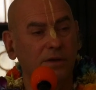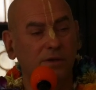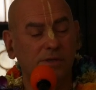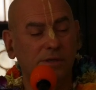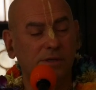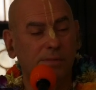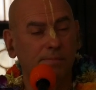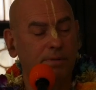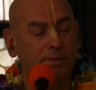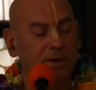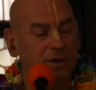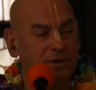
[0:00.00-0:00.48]

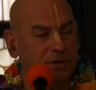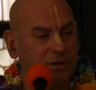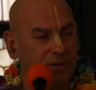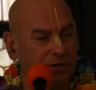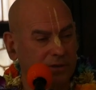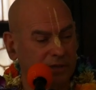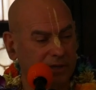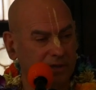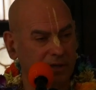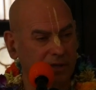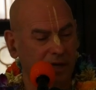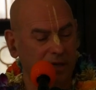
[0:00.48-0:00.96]

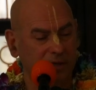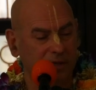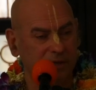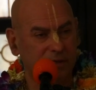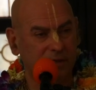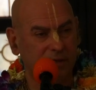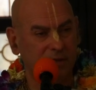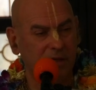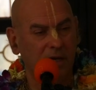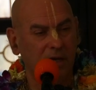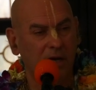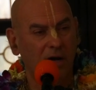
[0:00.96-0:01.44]

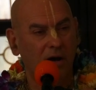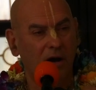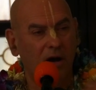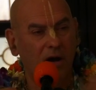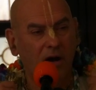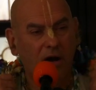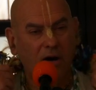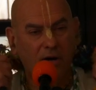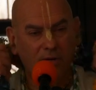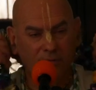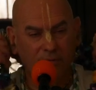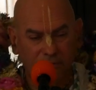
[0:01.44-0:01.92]
auspiciousness
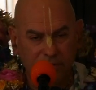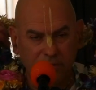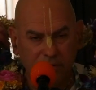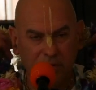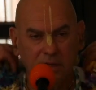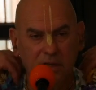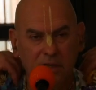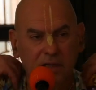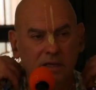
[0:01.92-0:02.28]
of,